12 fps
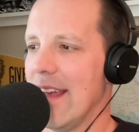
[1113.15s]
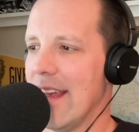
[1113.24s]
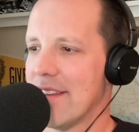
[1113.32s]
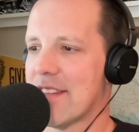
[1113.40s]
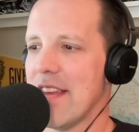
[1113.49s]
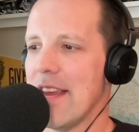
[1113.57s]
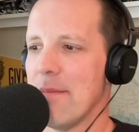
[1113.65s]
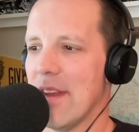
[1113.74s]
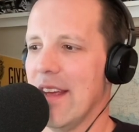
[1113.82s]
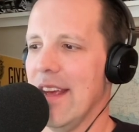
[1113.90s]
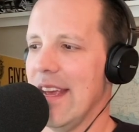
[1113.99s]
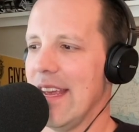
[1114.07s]
at
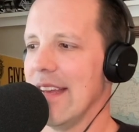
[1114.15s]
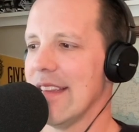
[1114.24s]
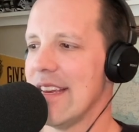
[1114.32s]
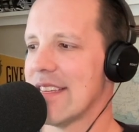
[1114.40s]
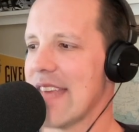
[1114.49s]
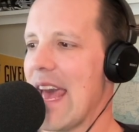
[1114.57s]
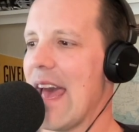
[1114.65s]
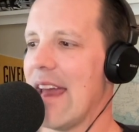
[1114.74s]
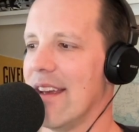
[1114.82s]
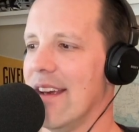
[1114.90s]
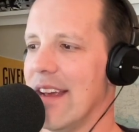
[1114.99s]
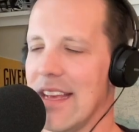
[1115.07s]
least
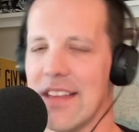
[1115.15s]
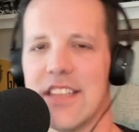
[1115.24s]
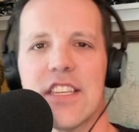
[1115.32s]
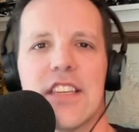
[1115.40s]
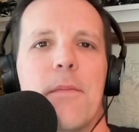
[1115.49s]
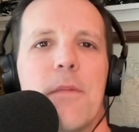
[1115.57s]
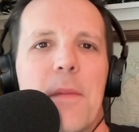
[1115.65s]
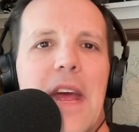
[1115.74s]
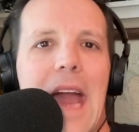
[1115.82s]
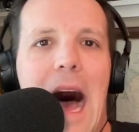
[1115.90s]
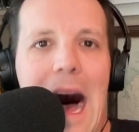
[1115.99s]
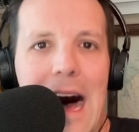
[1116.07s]
seemed to be
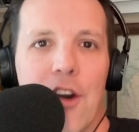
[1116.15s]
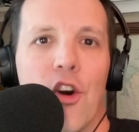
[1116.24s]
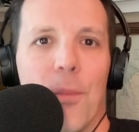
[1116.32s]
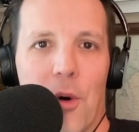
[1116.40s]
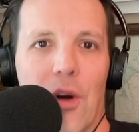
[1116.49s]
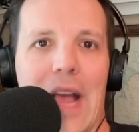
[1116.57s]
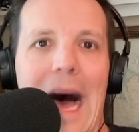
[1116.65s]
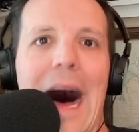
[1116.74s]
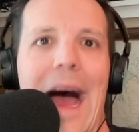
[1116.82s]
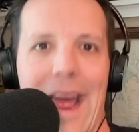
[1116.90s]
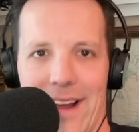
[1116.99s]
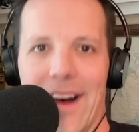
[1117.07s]
an honorable
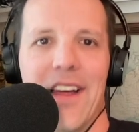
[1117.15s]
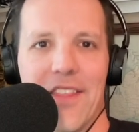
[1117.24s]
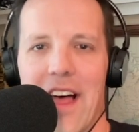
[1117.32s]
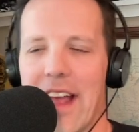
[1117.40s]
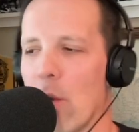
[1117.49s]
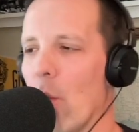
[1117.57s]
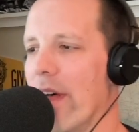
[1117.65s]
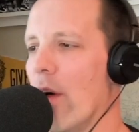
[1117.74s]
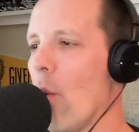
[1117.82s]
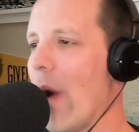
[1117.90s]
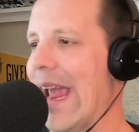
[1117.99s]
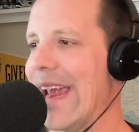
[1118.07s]
guy, unlike
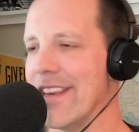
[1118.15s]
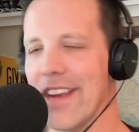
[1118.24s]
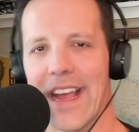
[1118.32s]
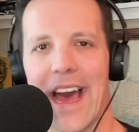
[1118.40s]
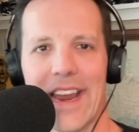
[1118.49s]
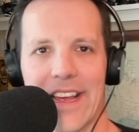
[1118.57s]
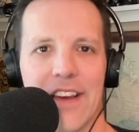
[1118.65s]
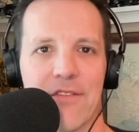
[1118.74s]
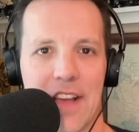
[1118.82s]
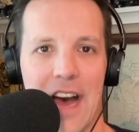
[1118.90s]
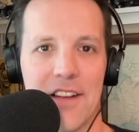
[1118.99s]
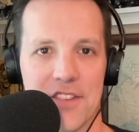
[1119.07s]
Will Wade. You got to
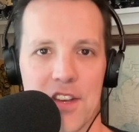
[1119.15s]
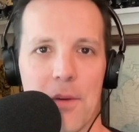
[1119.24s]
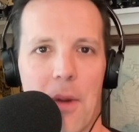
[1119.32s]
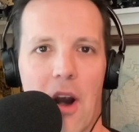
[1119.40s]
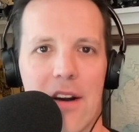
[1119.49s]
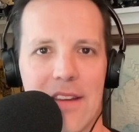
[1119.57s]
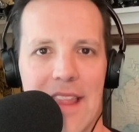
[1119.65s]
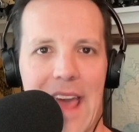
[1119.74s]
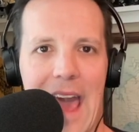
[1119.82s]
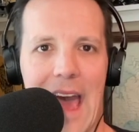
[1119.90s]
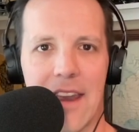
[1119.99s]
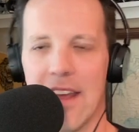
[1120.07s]
give Konzo Martin
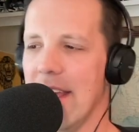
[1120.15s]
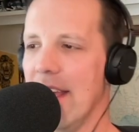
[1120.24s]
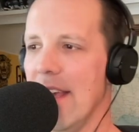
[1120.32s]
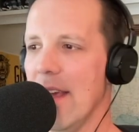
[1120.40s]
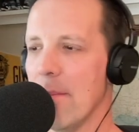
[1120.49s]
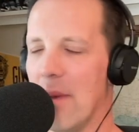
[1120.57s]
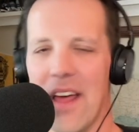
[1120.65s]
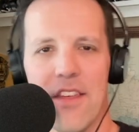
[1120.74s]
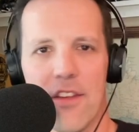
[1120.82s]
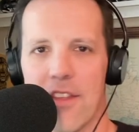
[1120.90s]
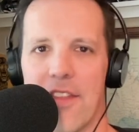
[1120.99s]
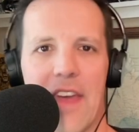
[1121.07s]
that. But
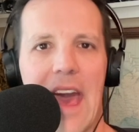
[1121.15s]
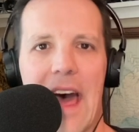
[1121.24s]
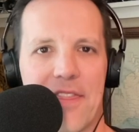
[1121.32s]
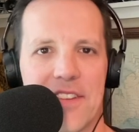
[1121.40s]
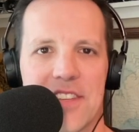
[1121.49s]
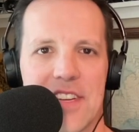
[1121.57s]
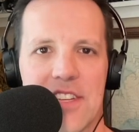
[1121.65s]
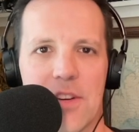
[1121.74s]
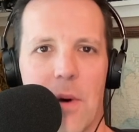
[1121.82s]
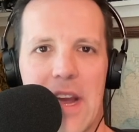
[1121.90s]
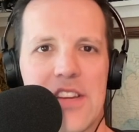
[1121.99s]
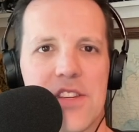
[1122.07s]
other than that, the
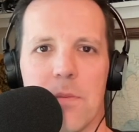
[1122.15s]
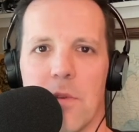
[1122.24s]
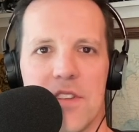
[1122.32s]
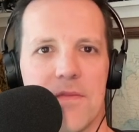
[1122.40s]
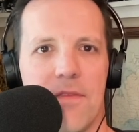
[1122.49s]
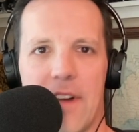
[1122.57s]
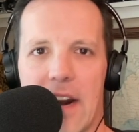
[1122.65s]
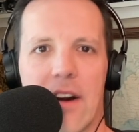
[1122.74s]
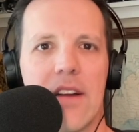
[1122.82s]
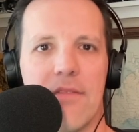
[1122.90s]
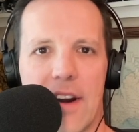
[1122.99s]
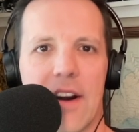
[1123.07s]
situation was
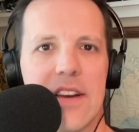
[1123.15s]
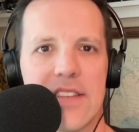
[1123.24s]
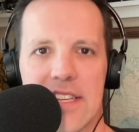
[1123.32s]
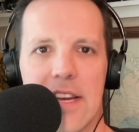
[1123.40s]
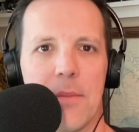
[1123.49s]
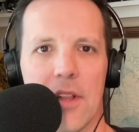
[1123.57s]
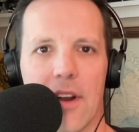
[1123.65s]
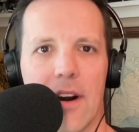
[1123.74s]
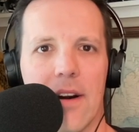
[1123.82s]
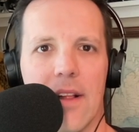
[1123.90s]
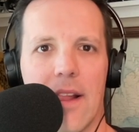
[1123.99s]
very, very similar.